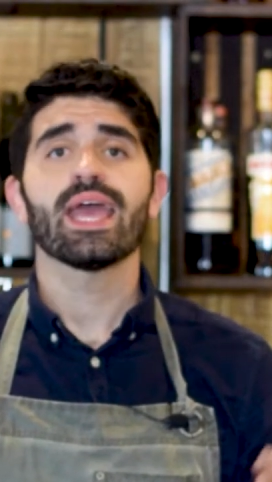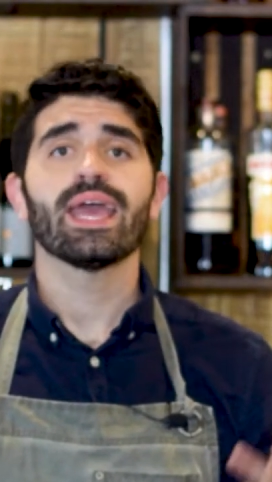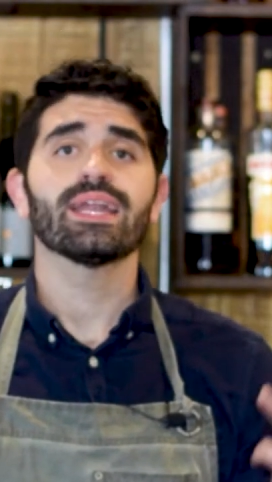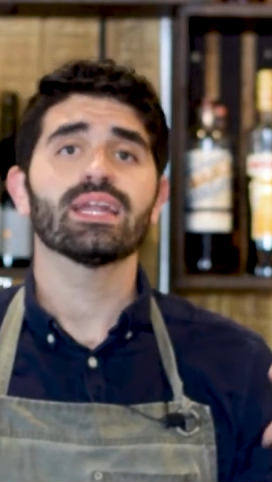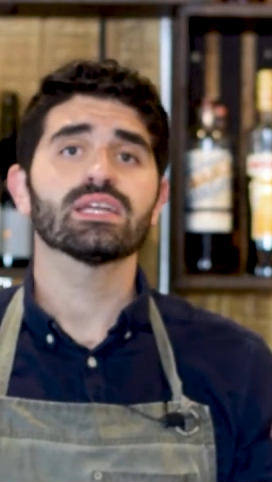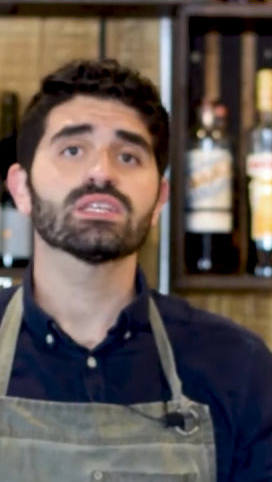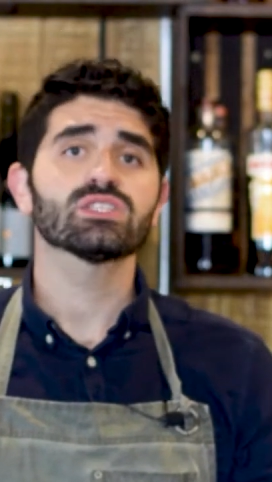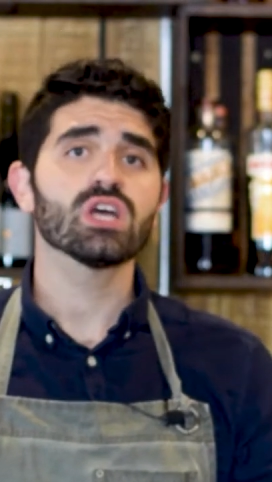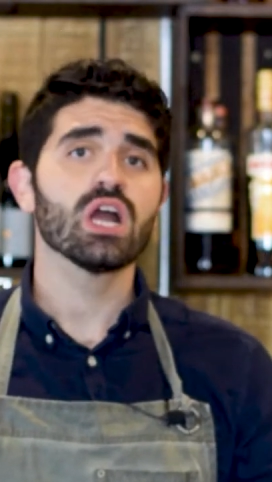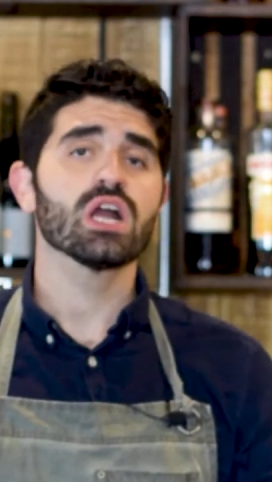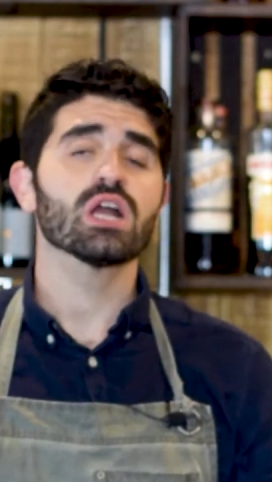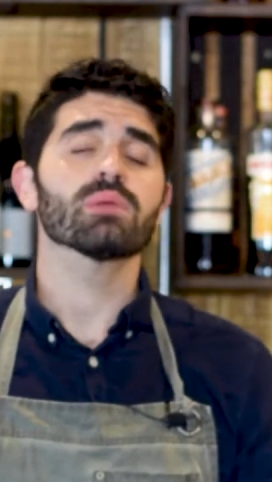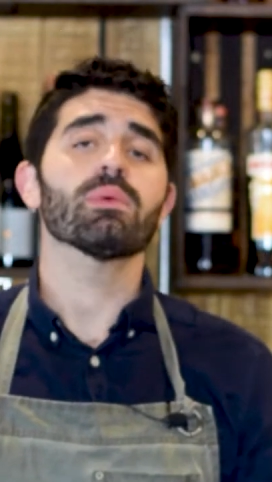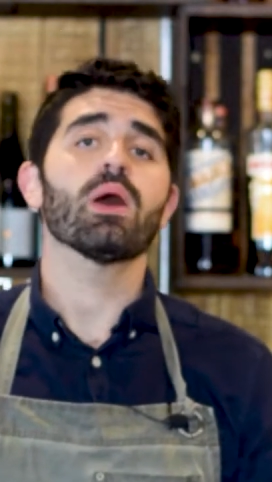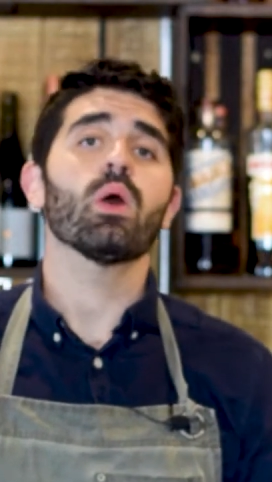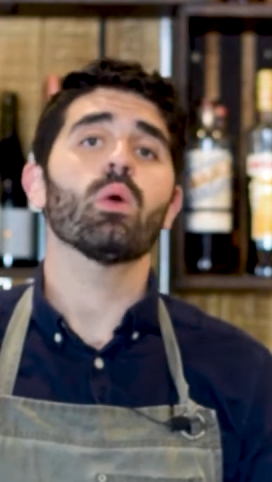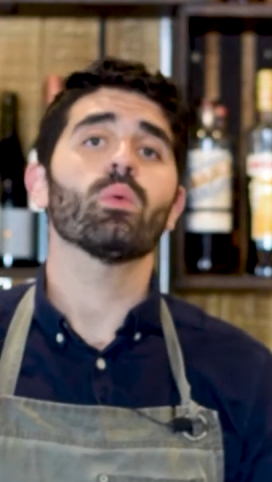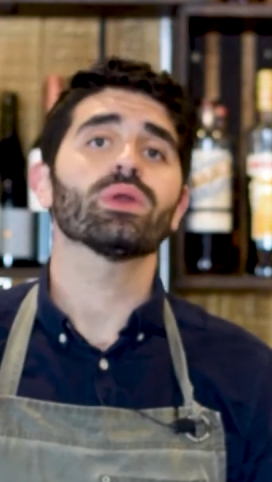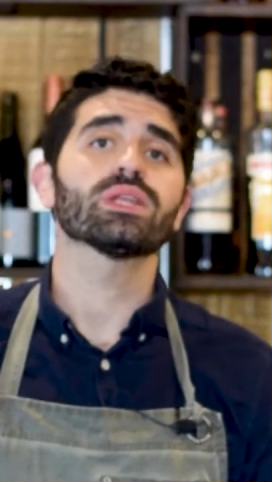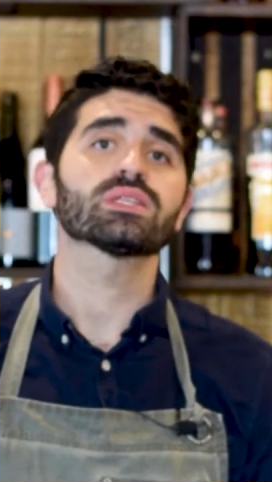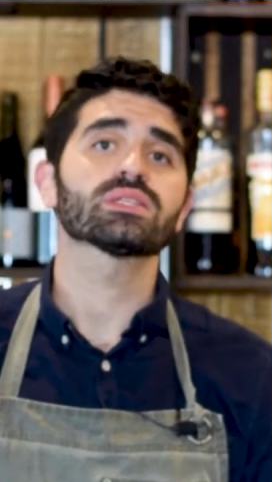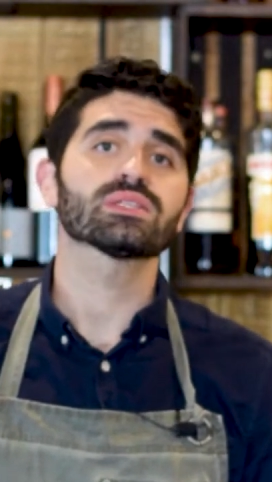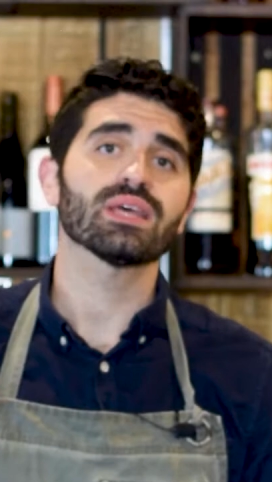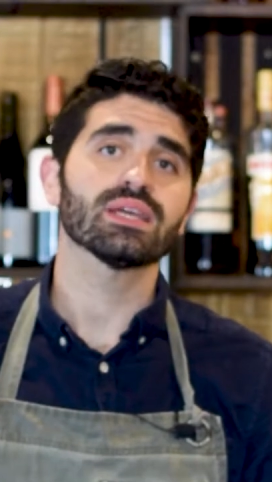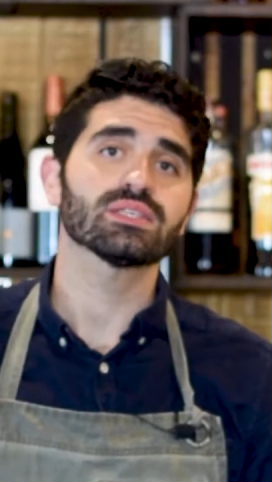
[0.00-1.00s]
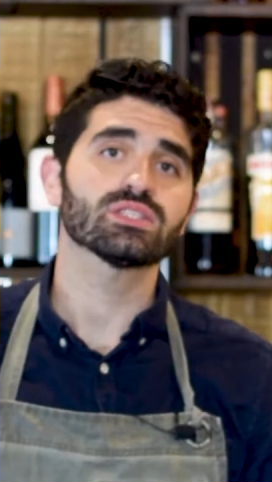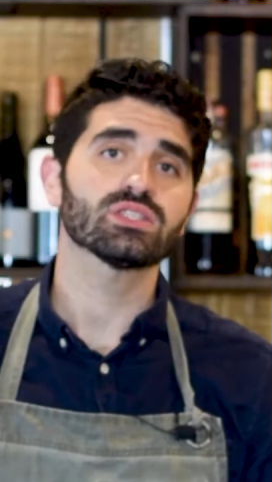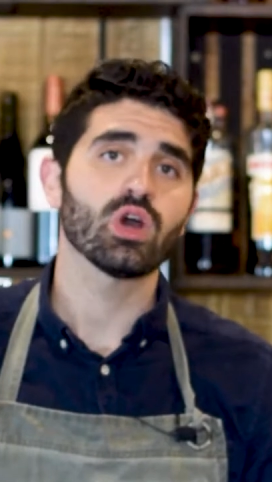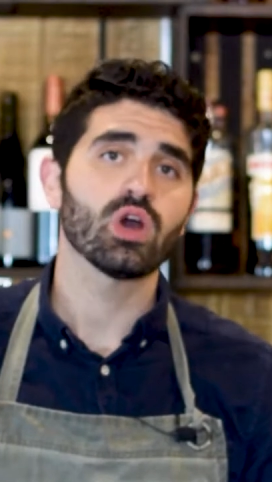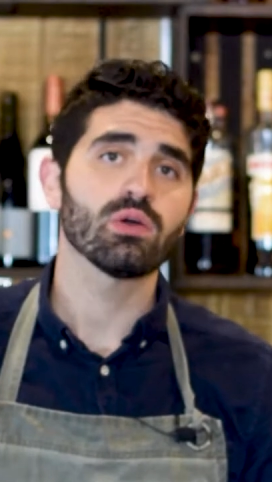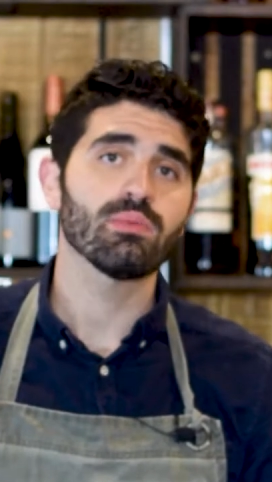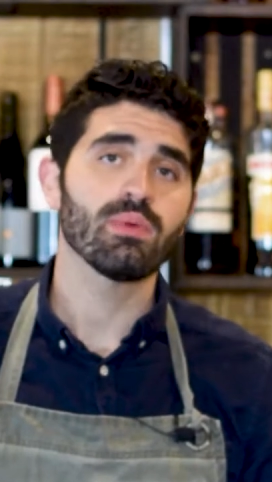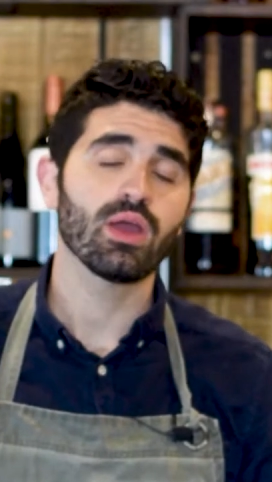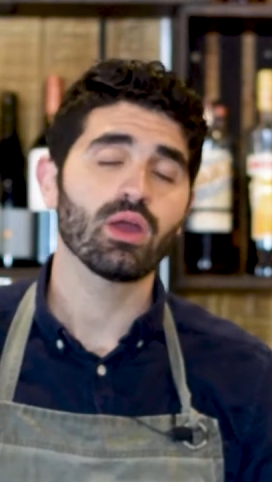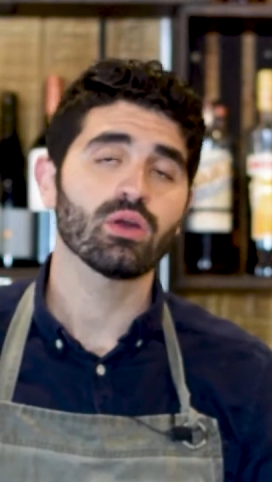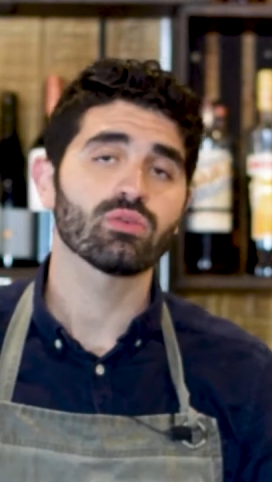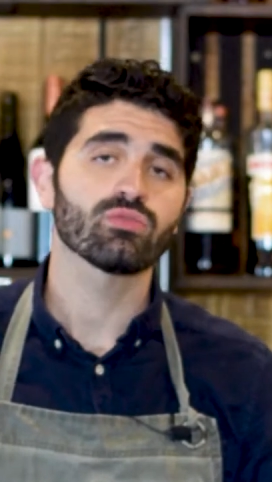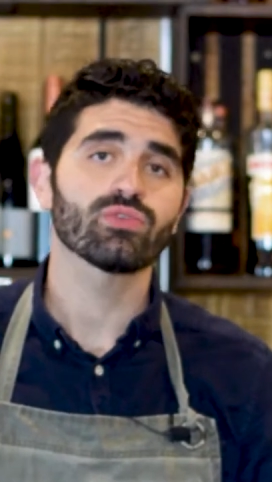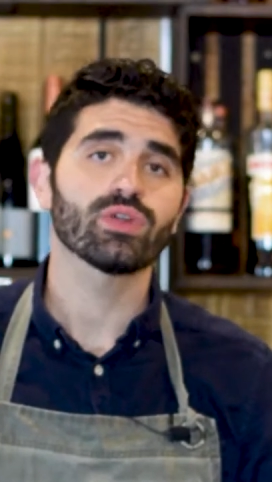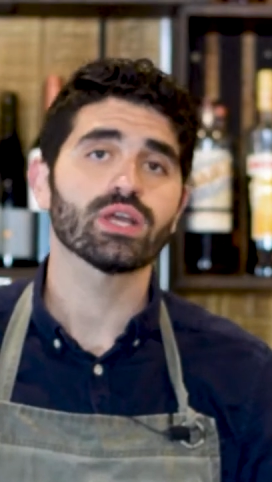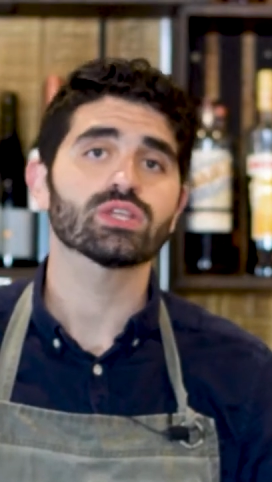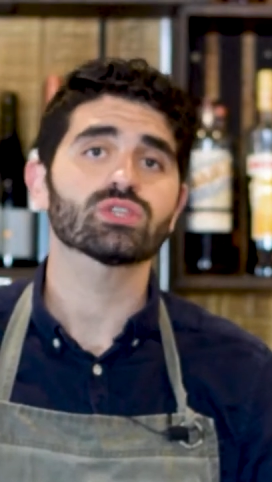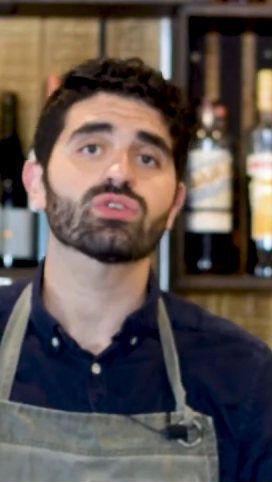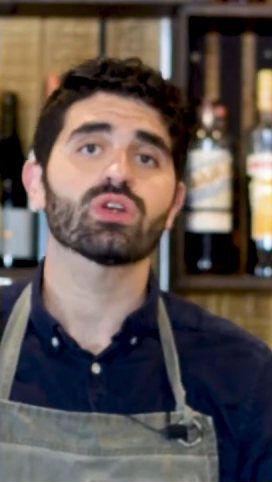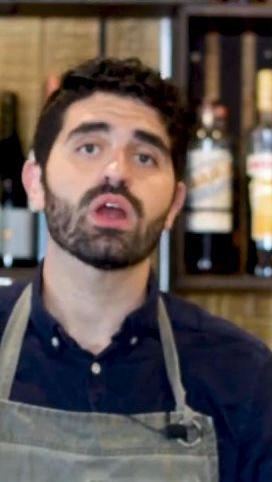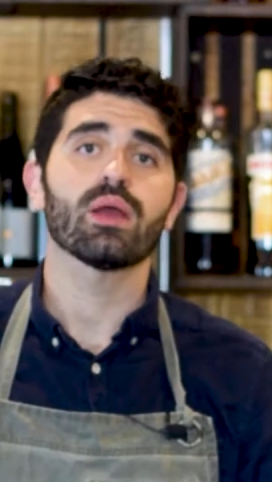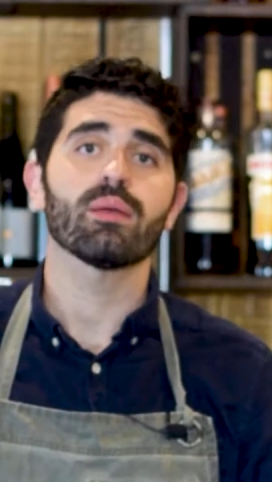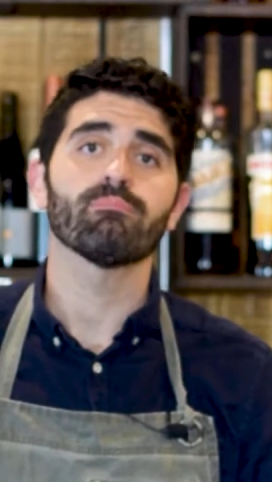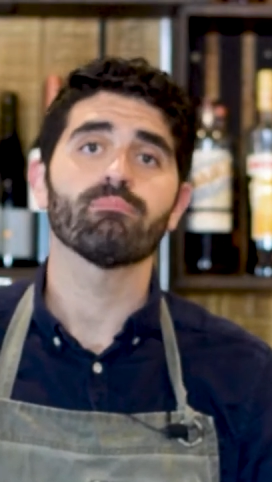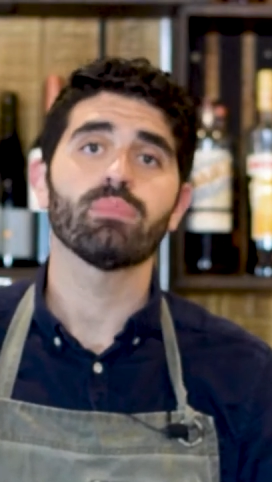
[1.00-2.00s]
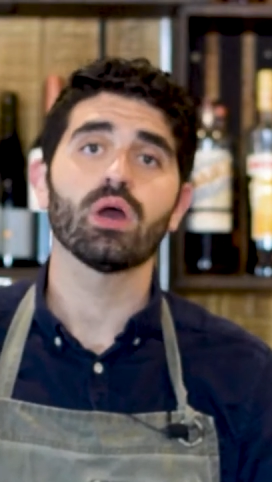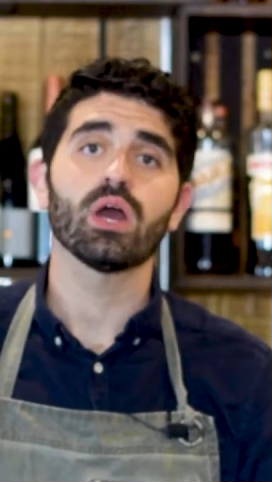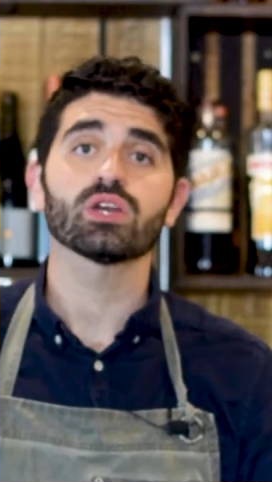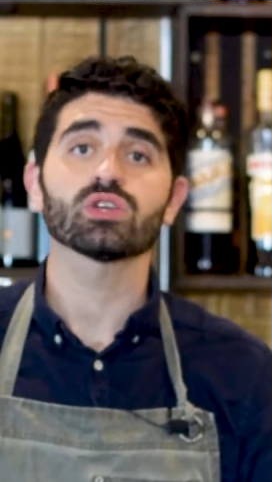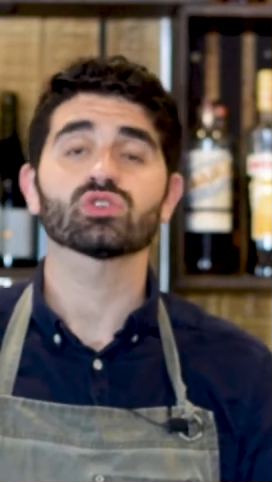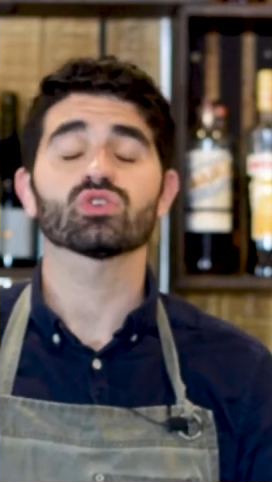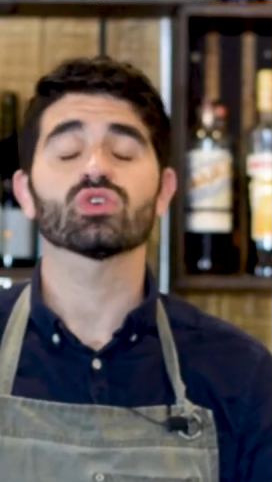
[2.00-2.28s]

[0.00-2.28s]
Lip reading: and I talk about what it's like to own my own restaurant and bar.